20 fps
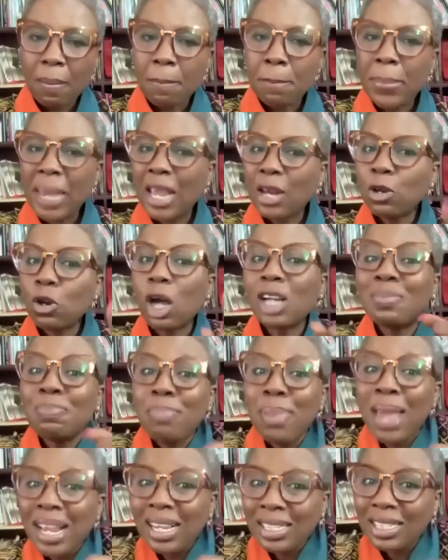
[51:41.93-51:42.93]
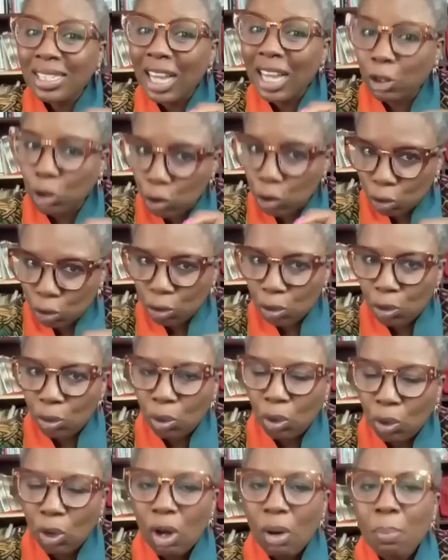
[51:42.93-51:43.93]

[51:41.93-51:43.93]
may not make sense to you,